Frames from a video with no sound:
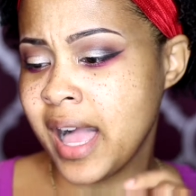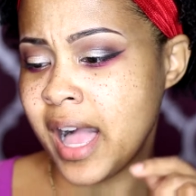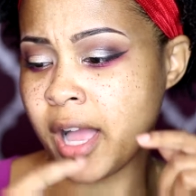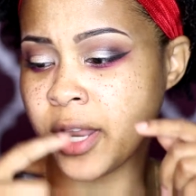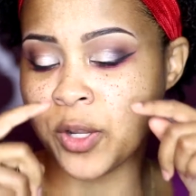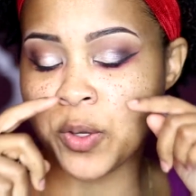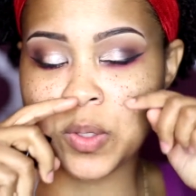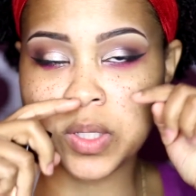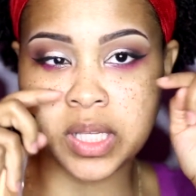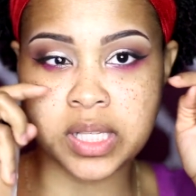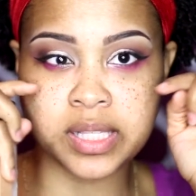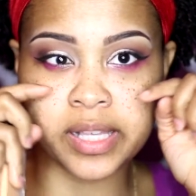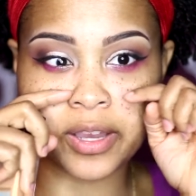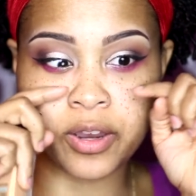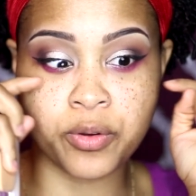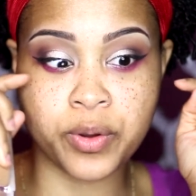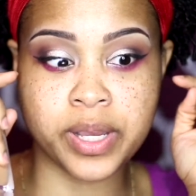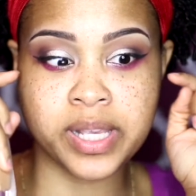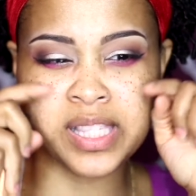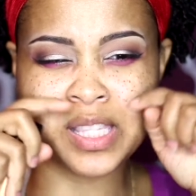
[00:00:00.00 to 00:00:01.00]
I know it looks
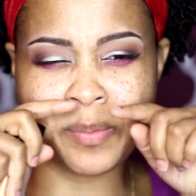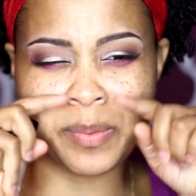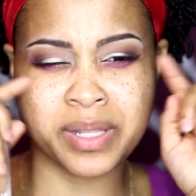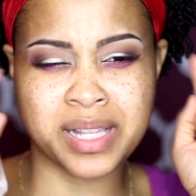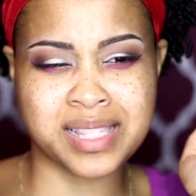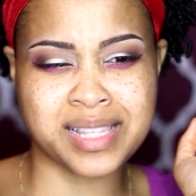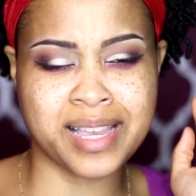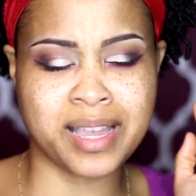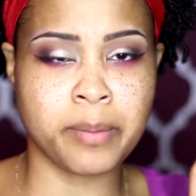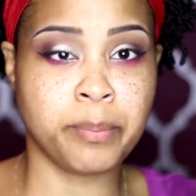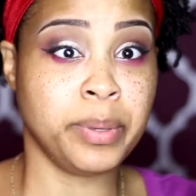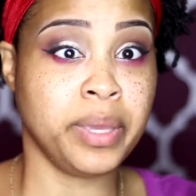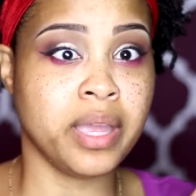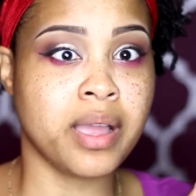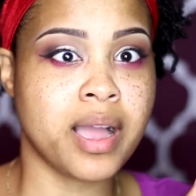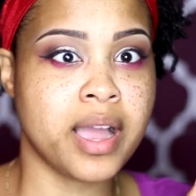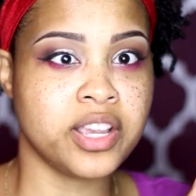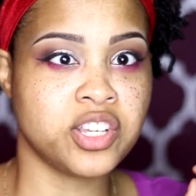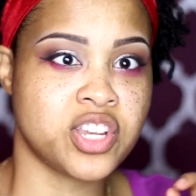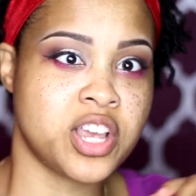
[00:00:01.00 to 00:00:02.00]
like crazy, but that's like a
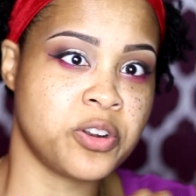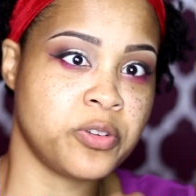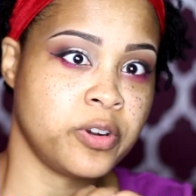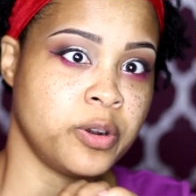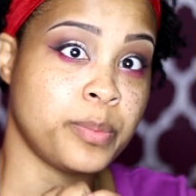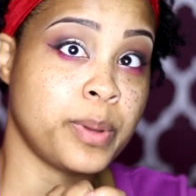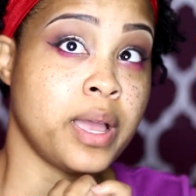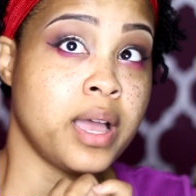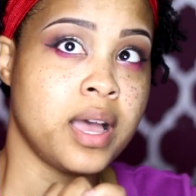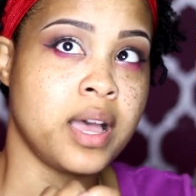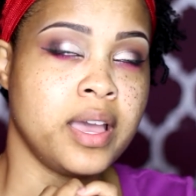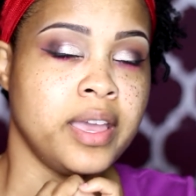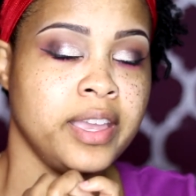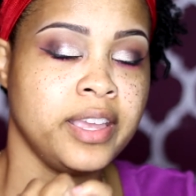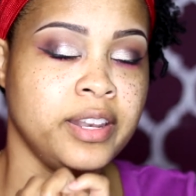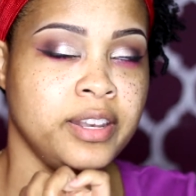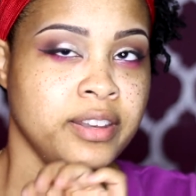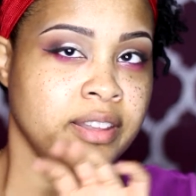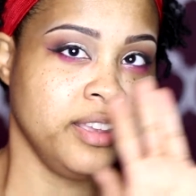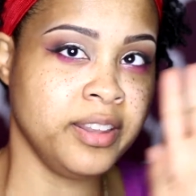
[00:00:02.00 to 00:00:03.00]
pink eyeshadow under my
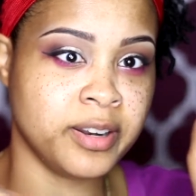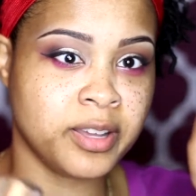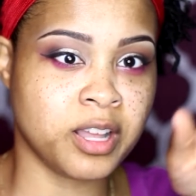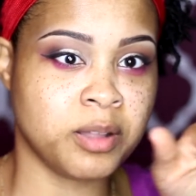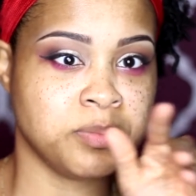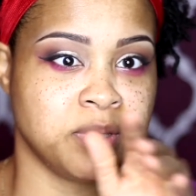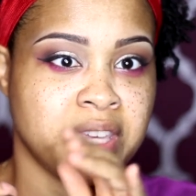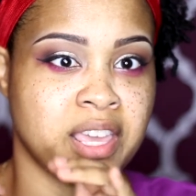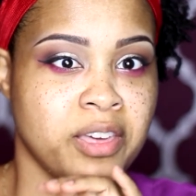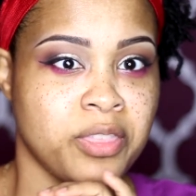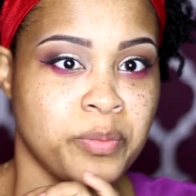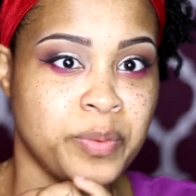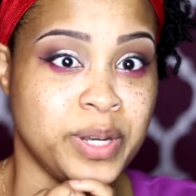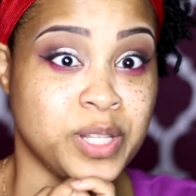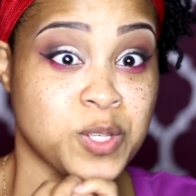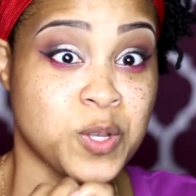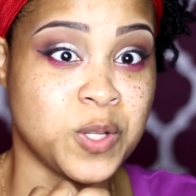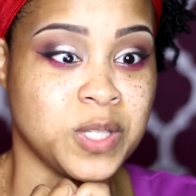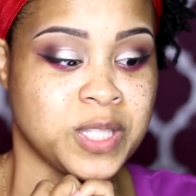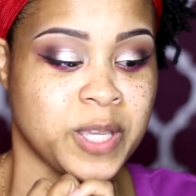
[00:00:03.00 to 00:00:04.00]
eye, and it'll come together
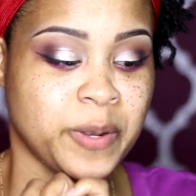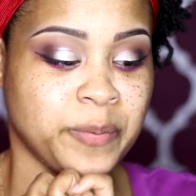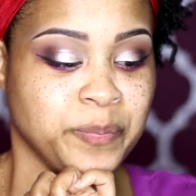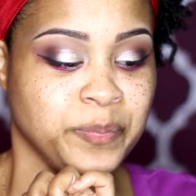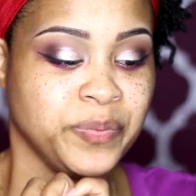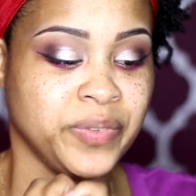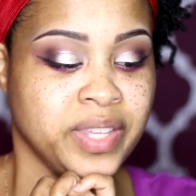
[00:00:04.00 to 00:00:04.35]
when it's all done.